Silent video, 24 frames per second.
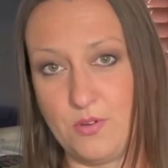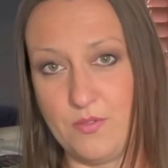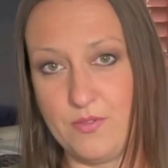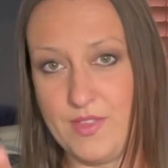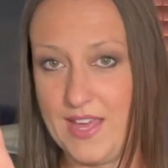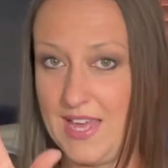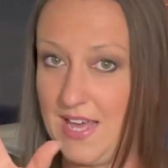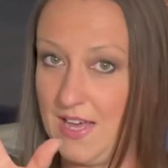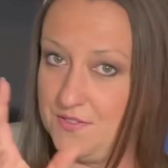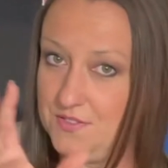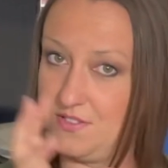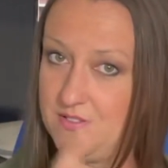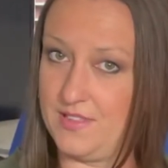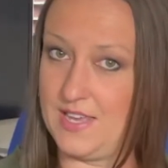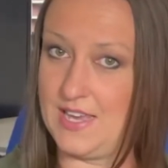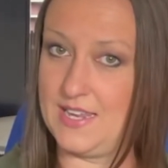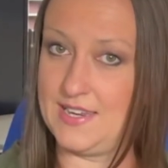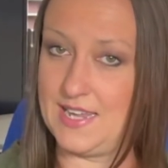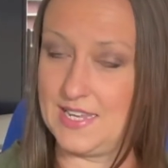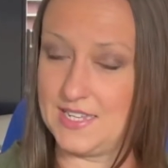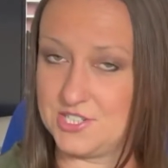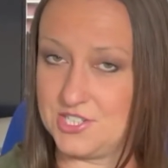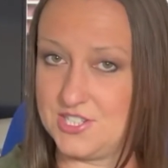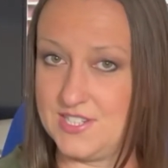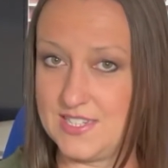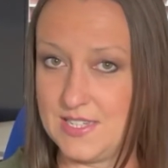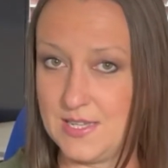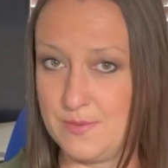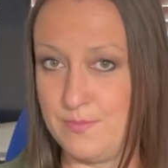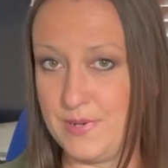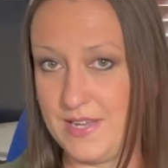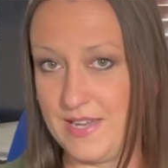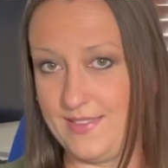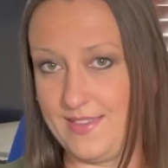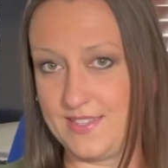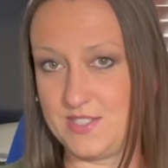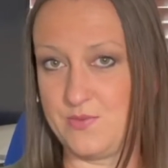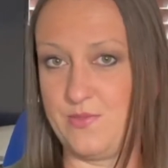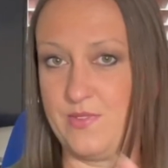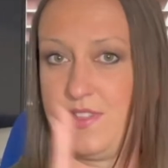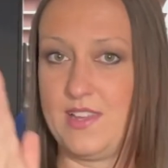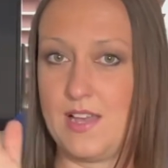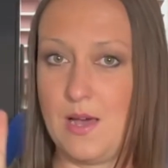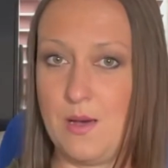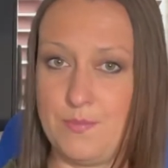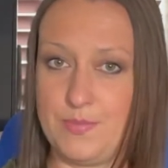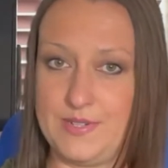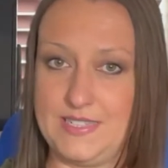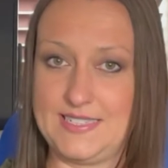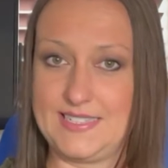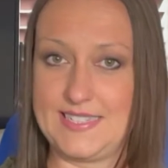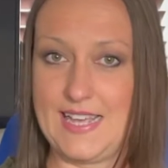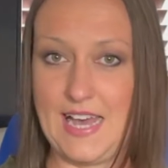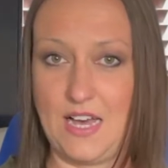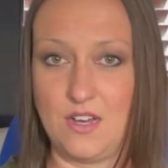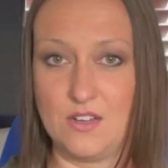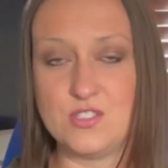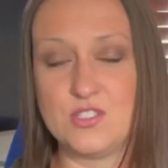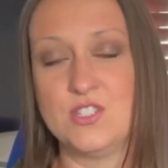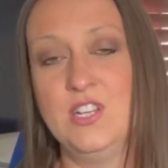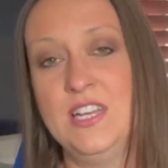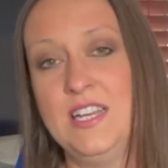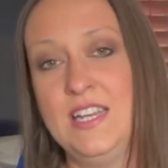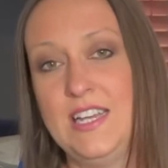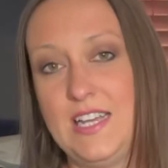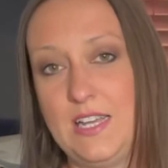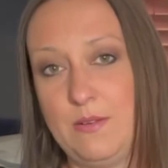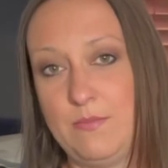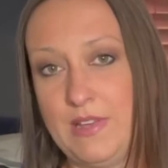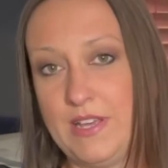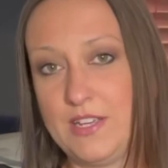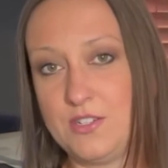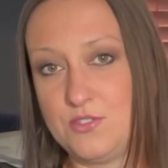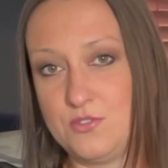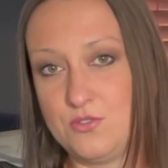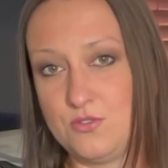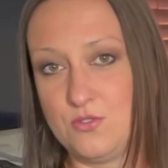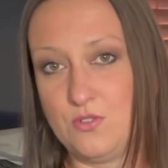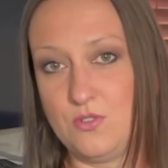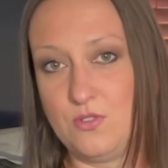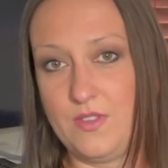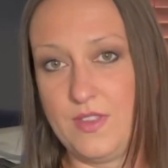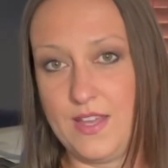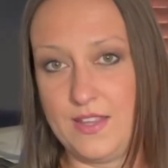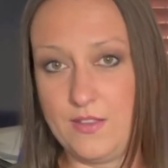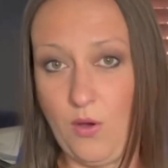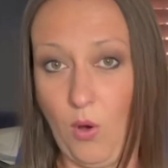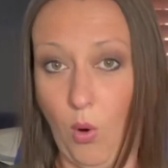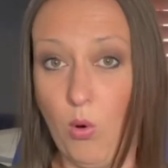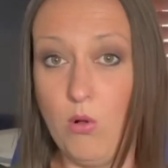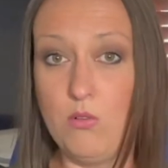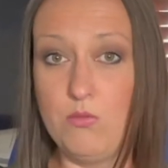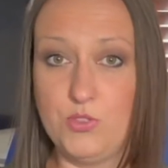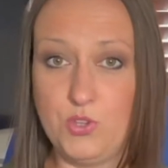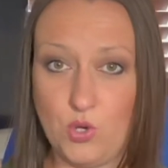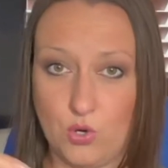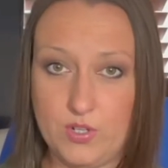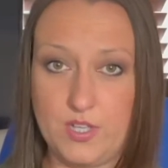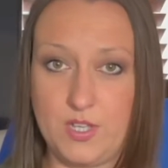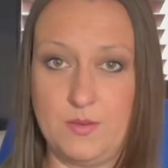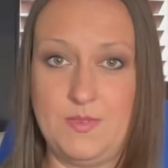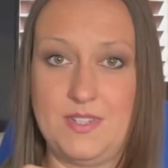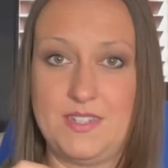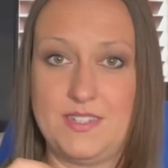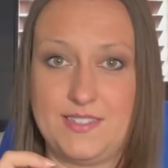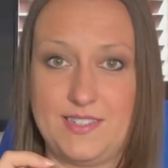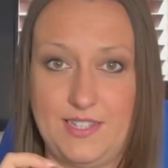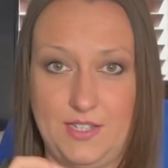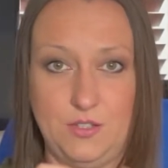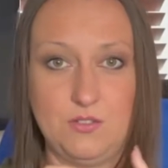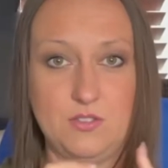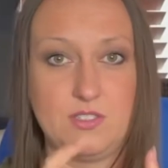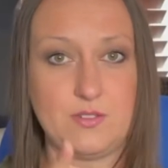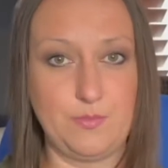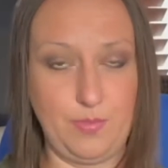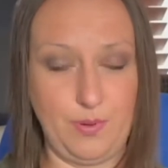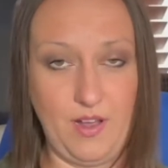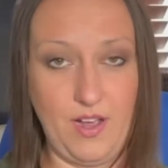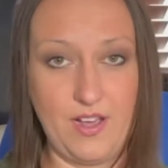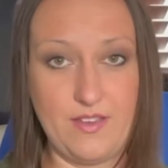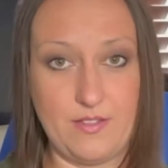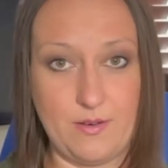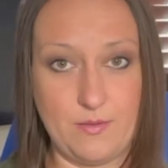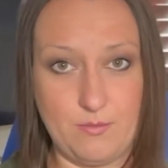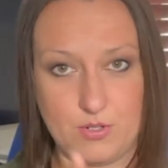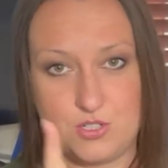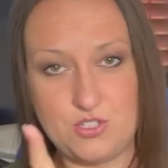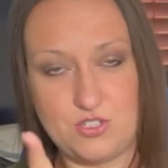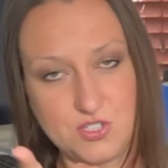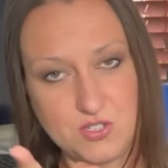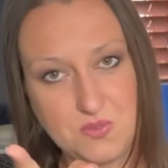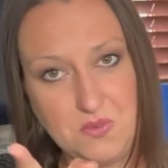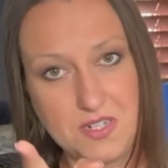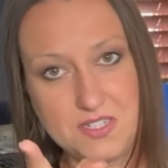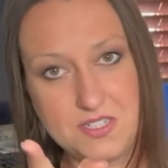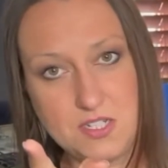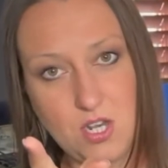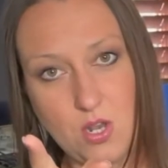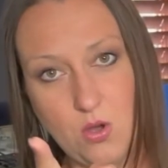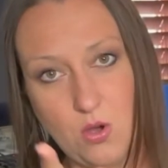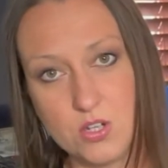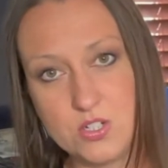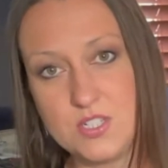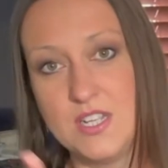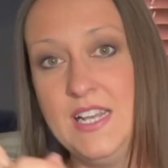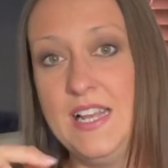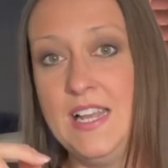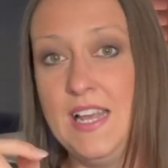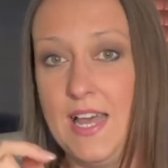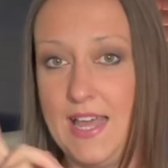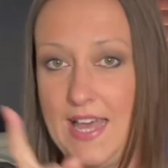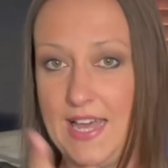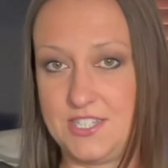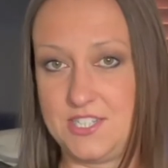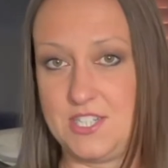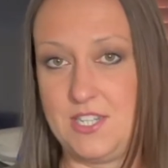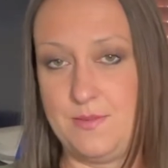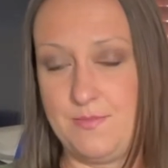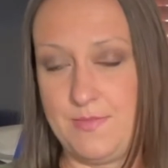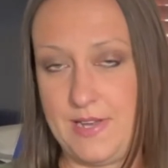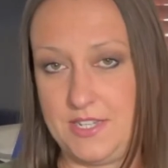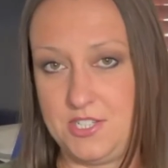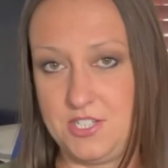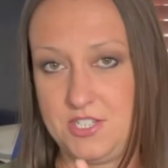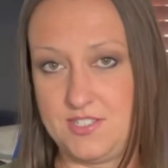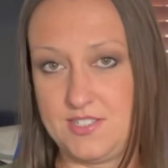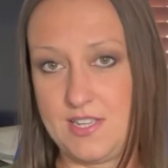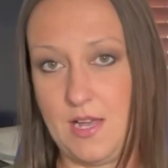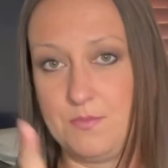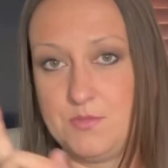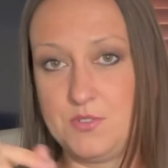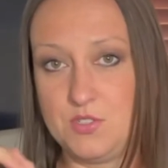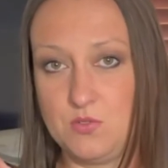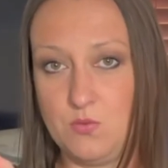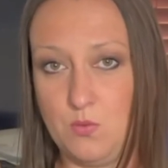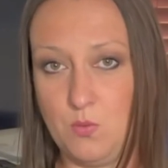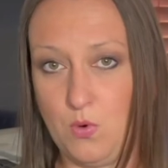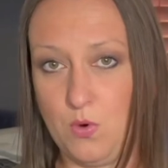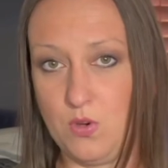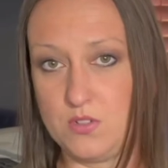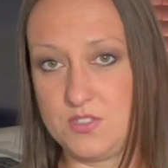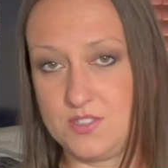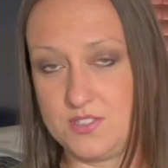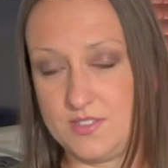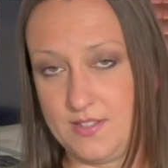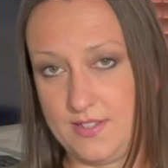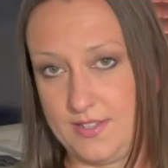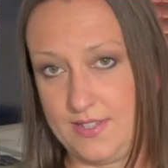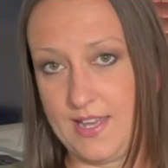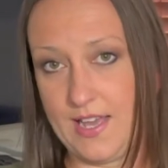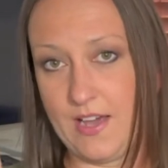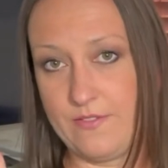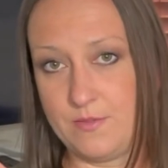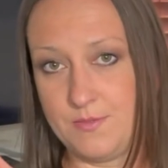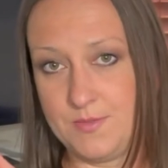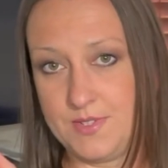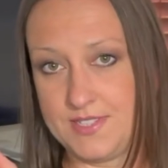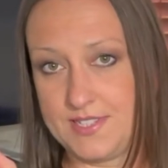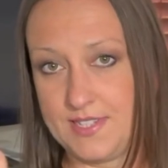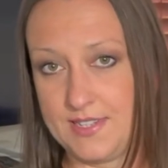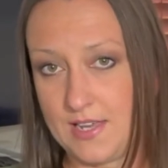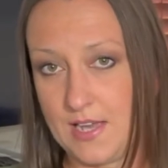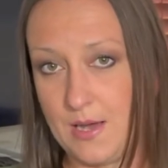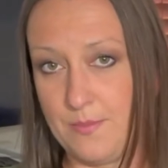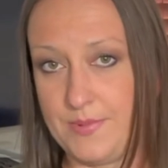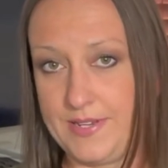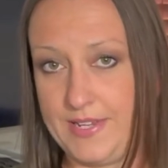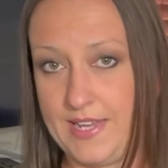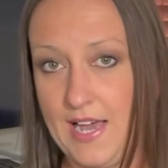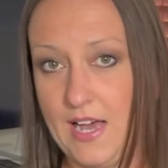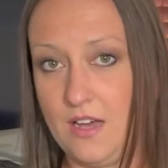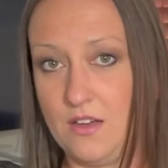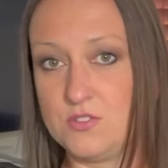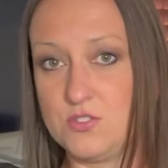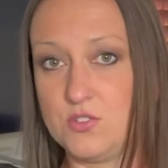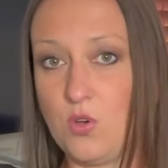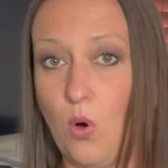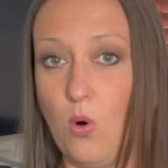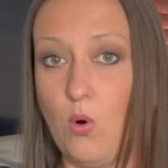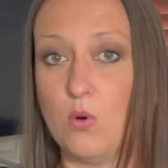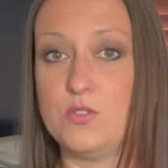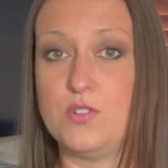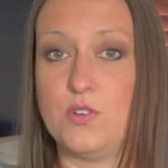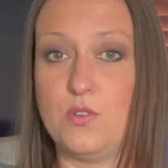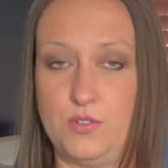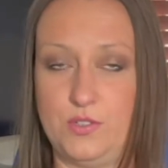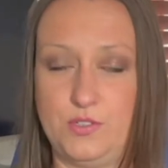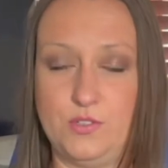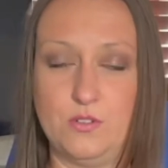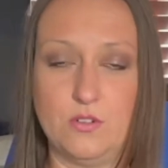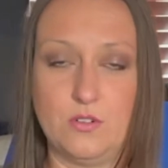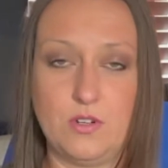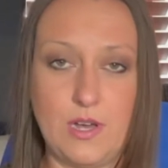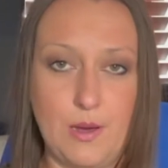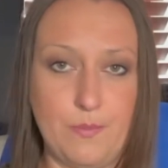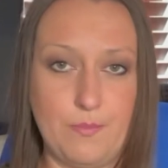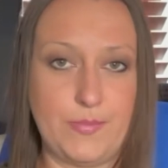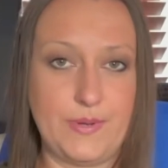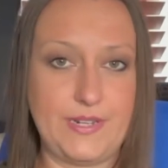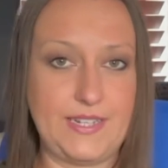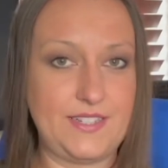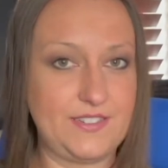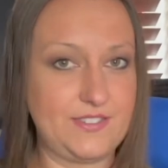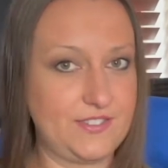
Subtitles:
They have to then actually compare this with the company's house and make sure that the old documents that you supply them, which is quite a lot, actually matches up to what the government and company house hold on your company.